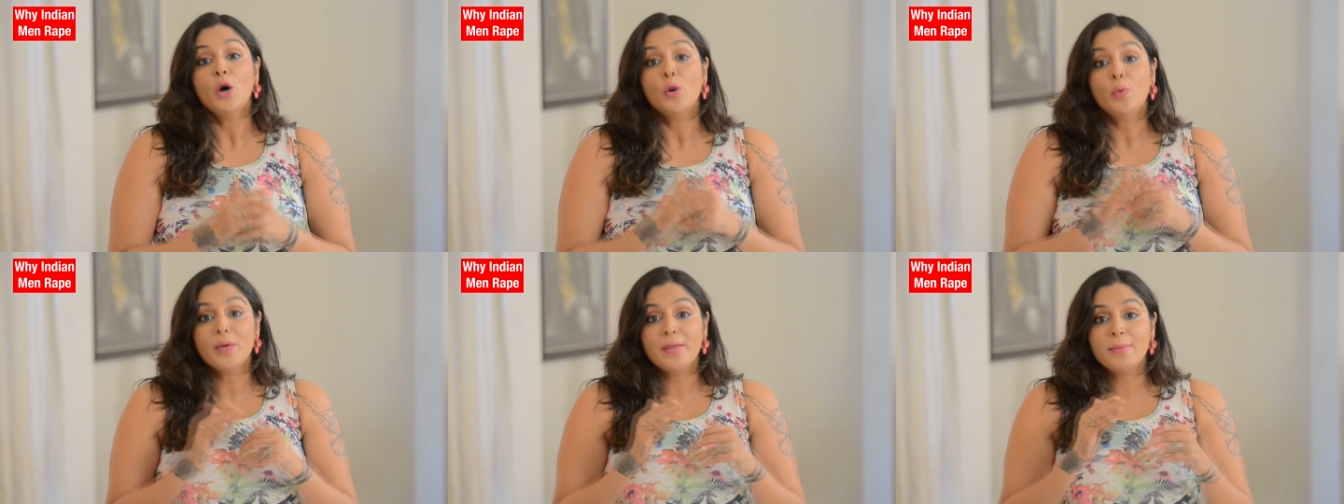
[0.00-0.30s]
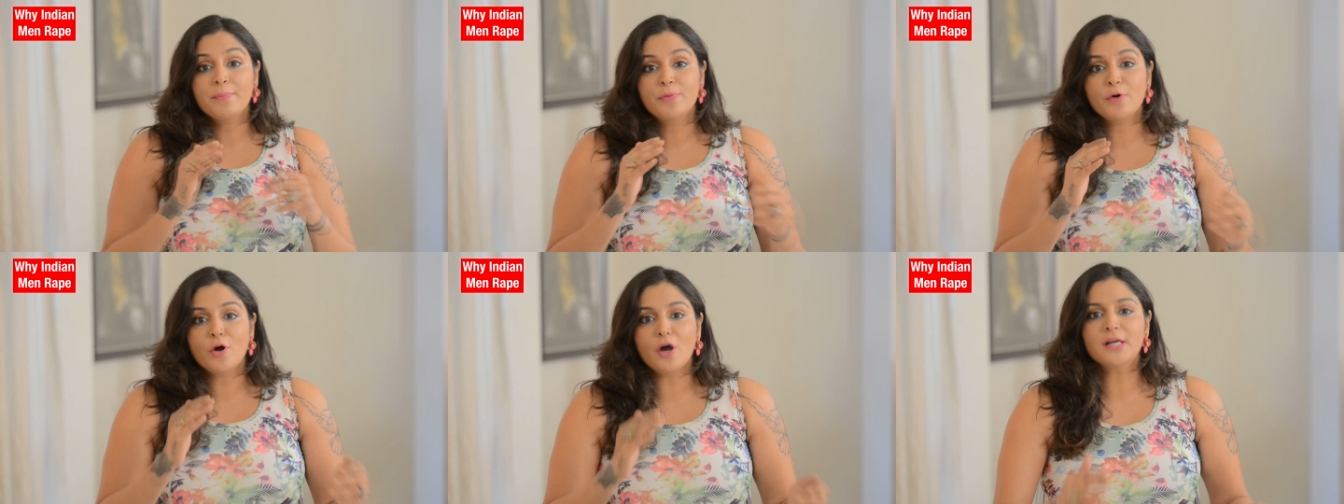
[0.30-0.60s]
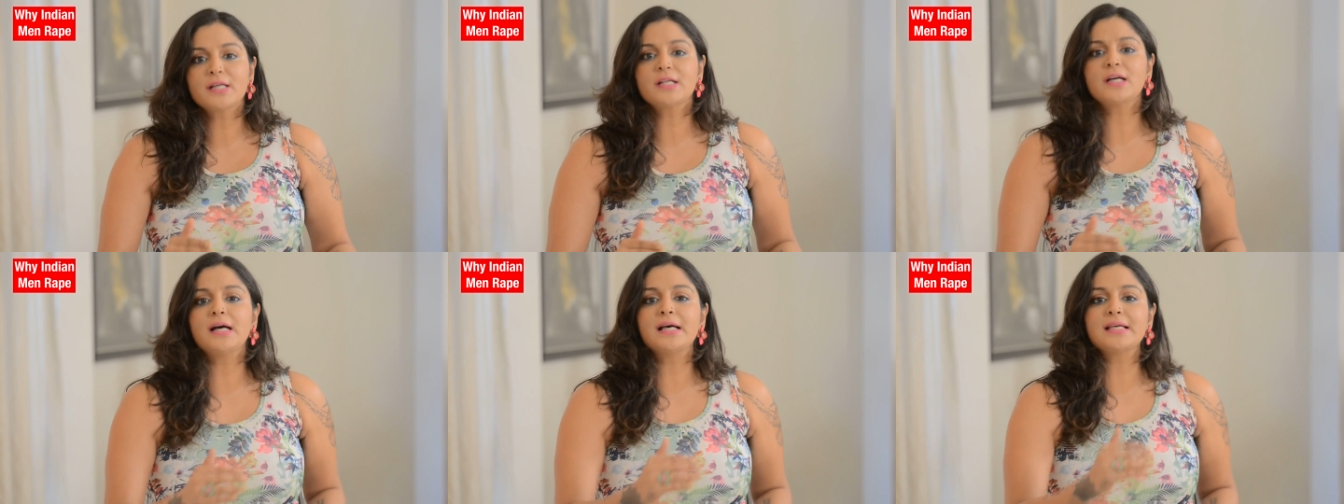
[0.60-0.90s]
We
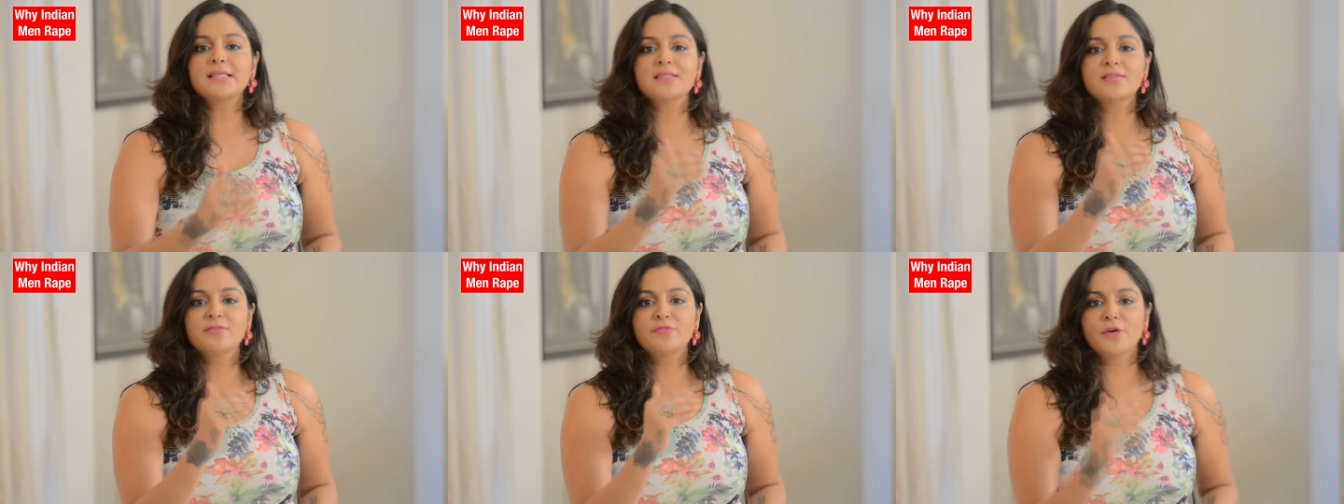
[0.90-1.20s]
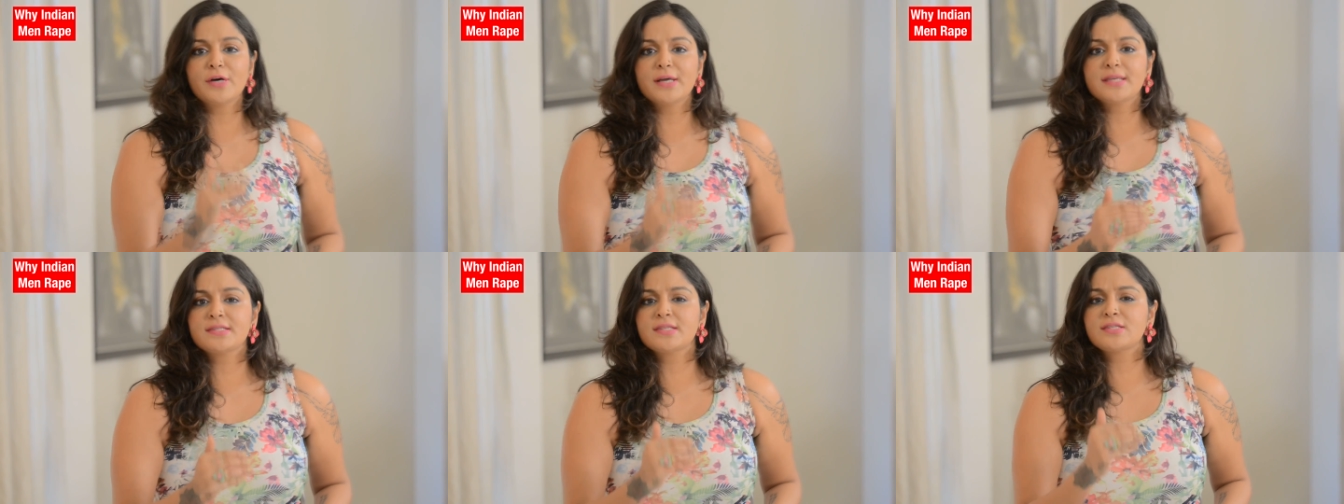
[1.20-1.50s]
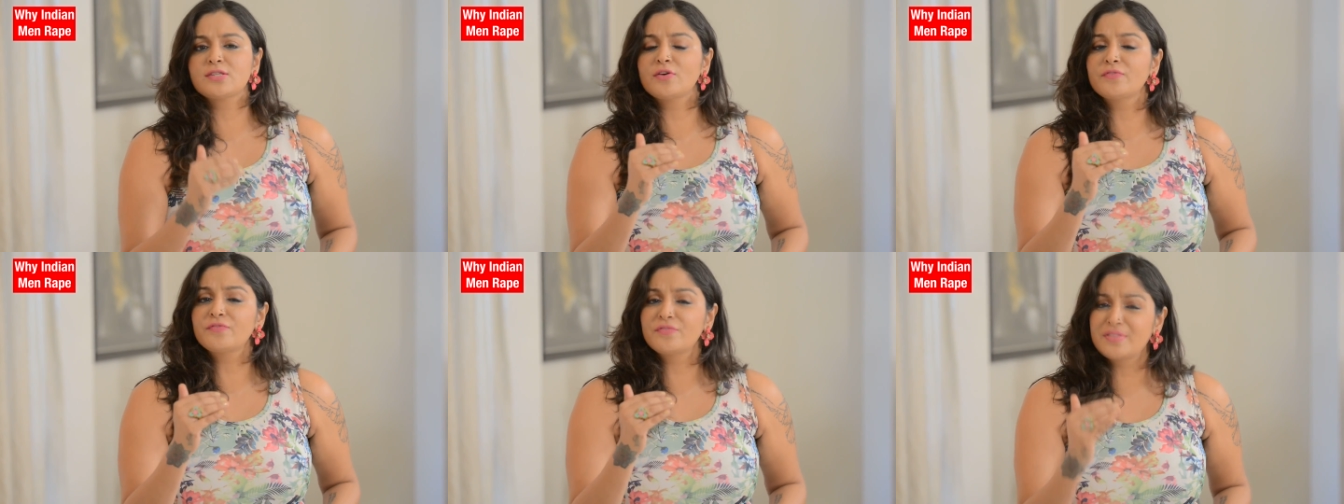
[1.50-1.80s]
broadcast the
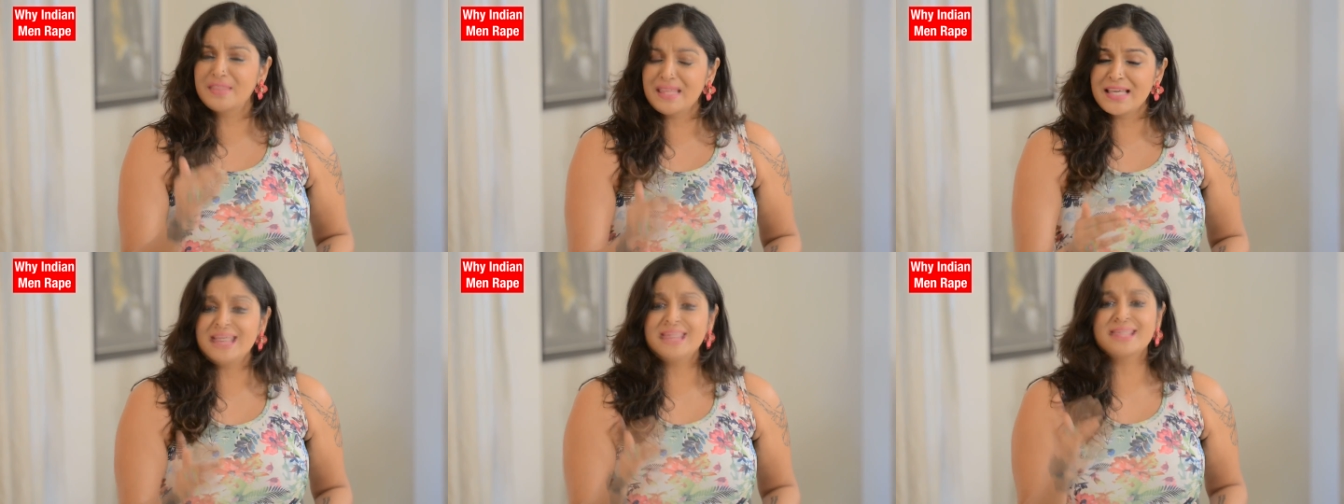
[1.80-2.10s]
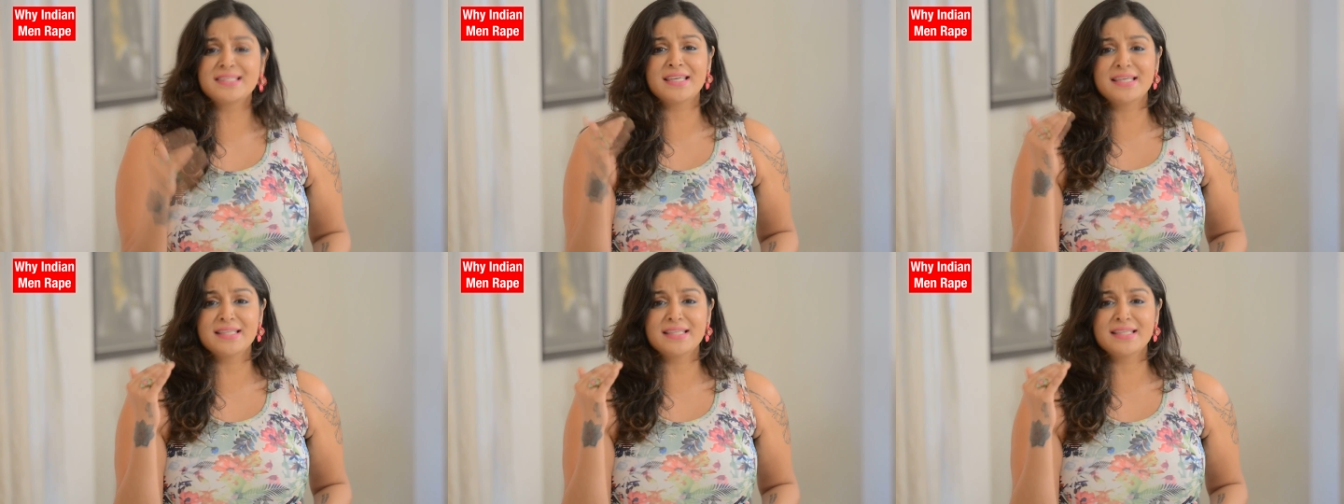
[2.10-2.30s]
voices of these